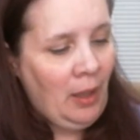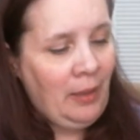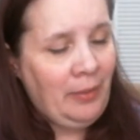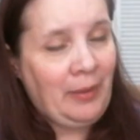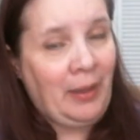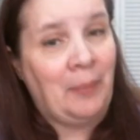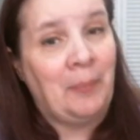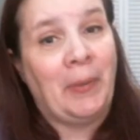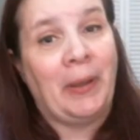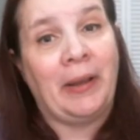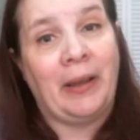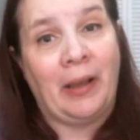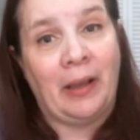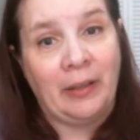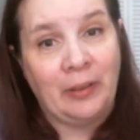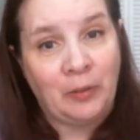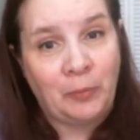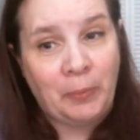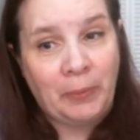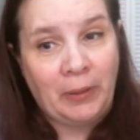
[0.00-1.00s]
Then my
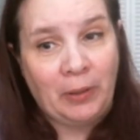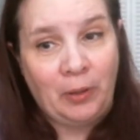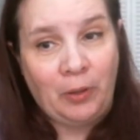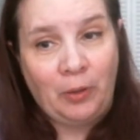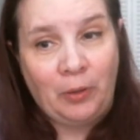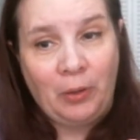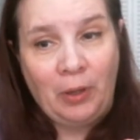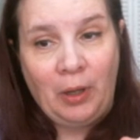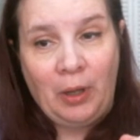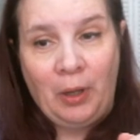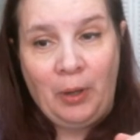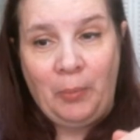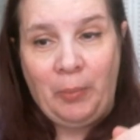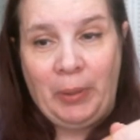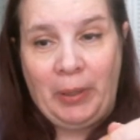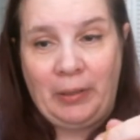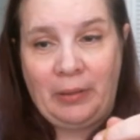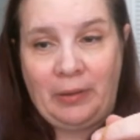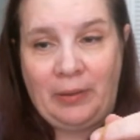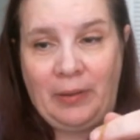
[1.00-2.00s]
husband
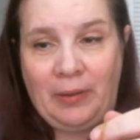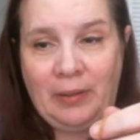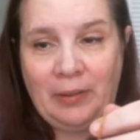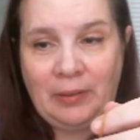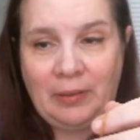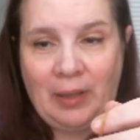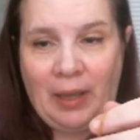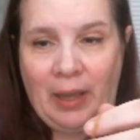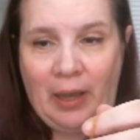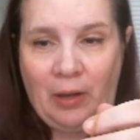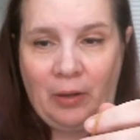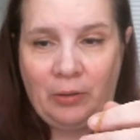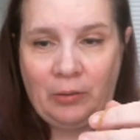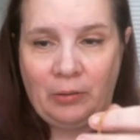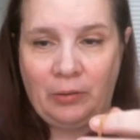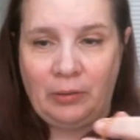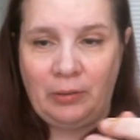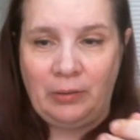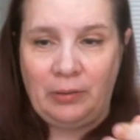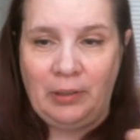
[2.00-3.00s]
picked this out.
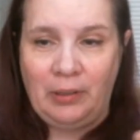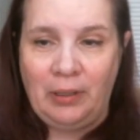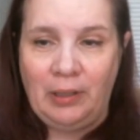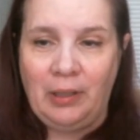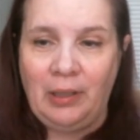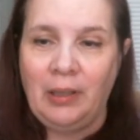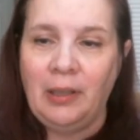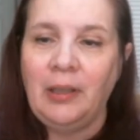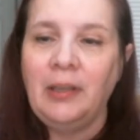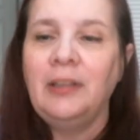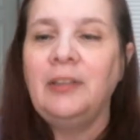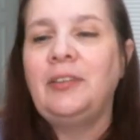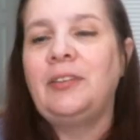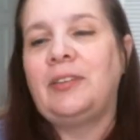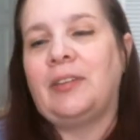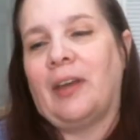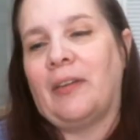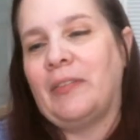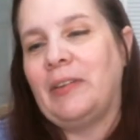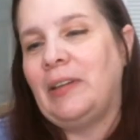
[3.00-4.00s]

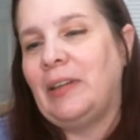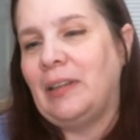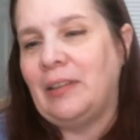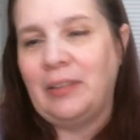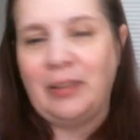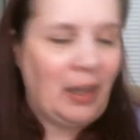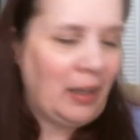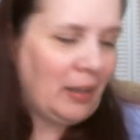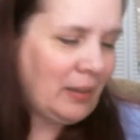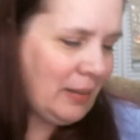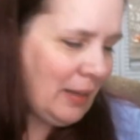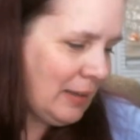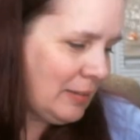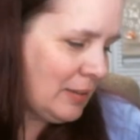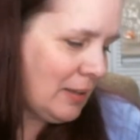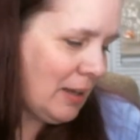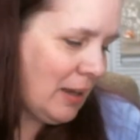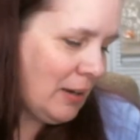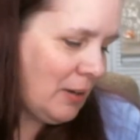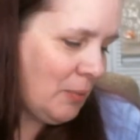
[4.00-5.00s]
70s. Yeah, that's
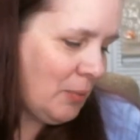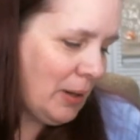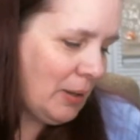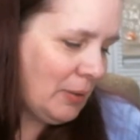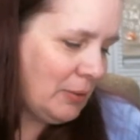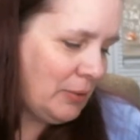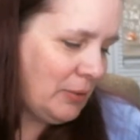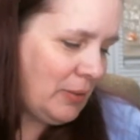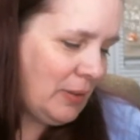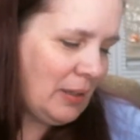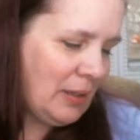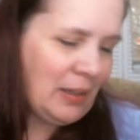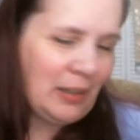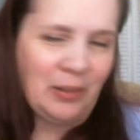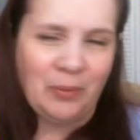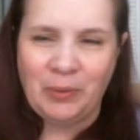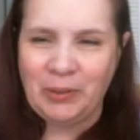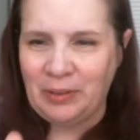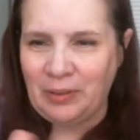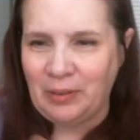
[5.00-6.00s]
kind of what I was thinking. It
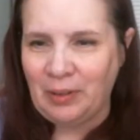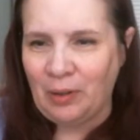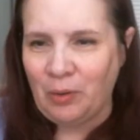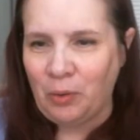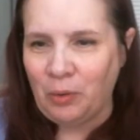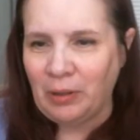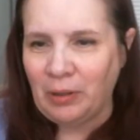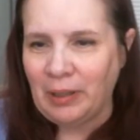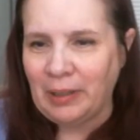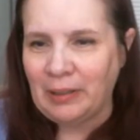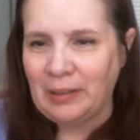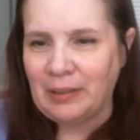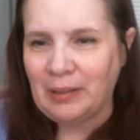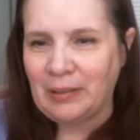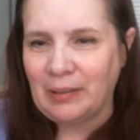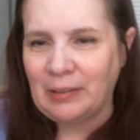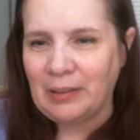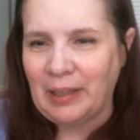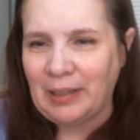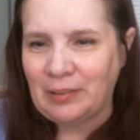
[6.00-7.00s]
Was the whole like
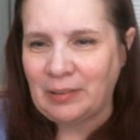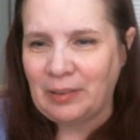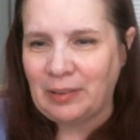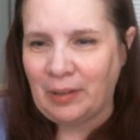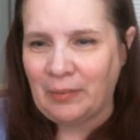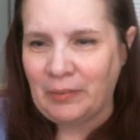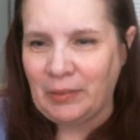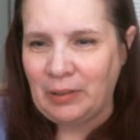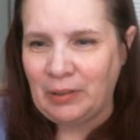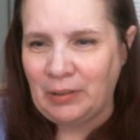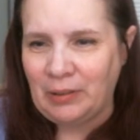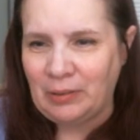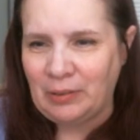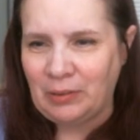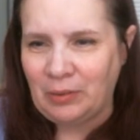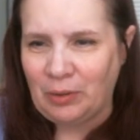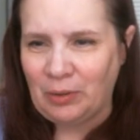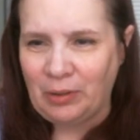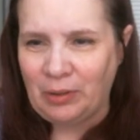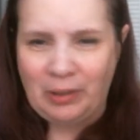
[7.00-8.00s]
late 70s,
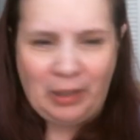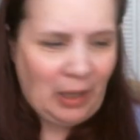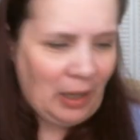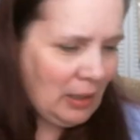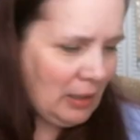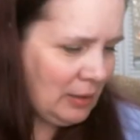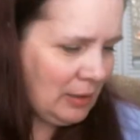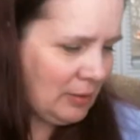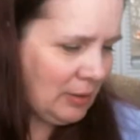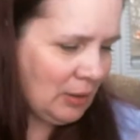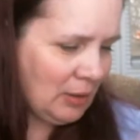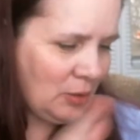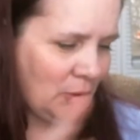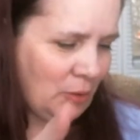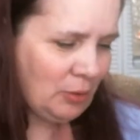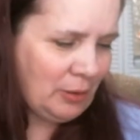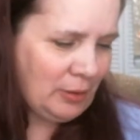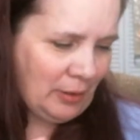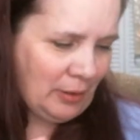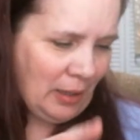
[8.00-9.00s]
early 80s, that
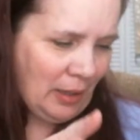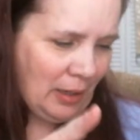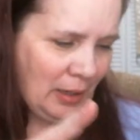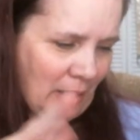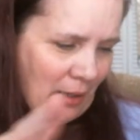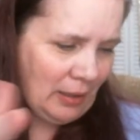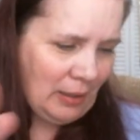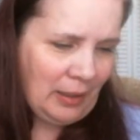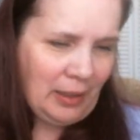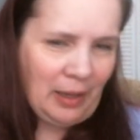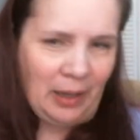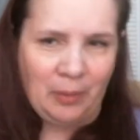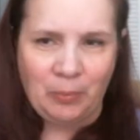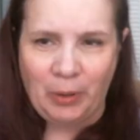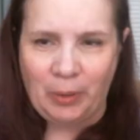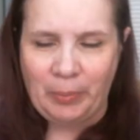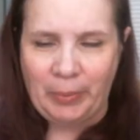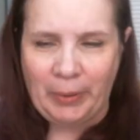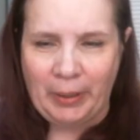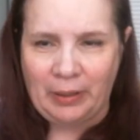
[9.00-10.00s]
cloisonne kind of came
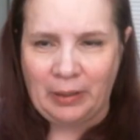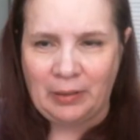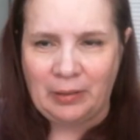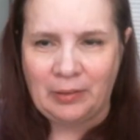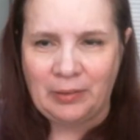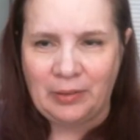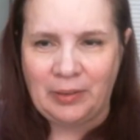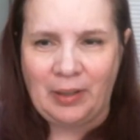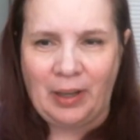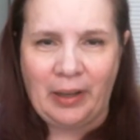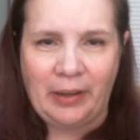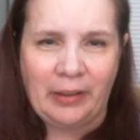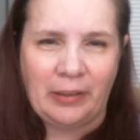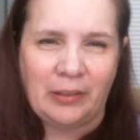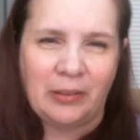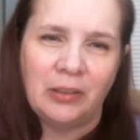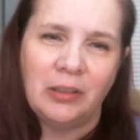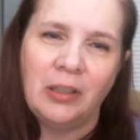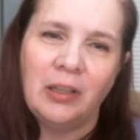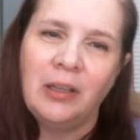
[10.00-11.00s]
right back into
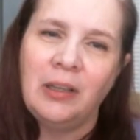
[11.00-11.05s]
style.